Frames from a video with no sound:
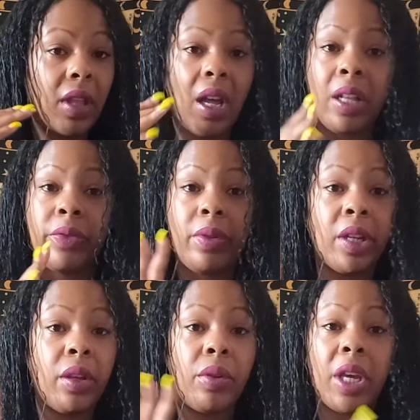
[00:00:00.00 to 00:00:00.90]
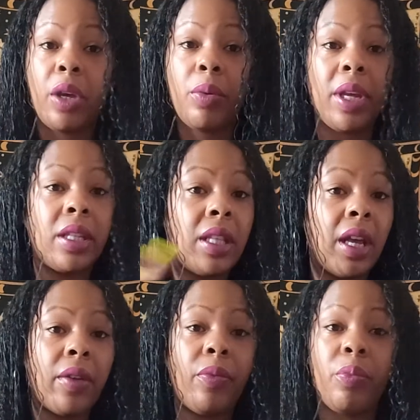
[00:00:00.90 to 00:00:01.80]
I don't care who it is,
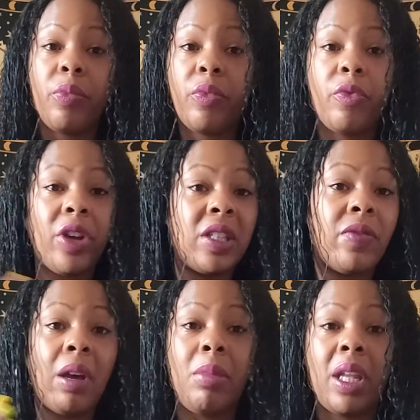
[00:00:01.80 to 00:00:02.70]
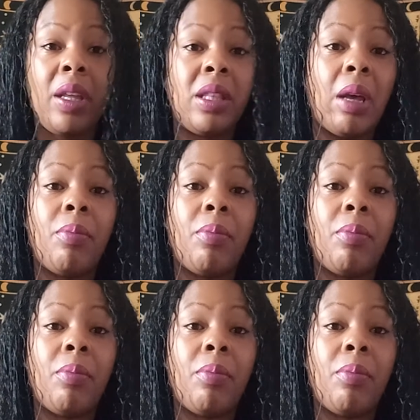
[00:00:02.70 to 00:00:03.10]
like friends, family,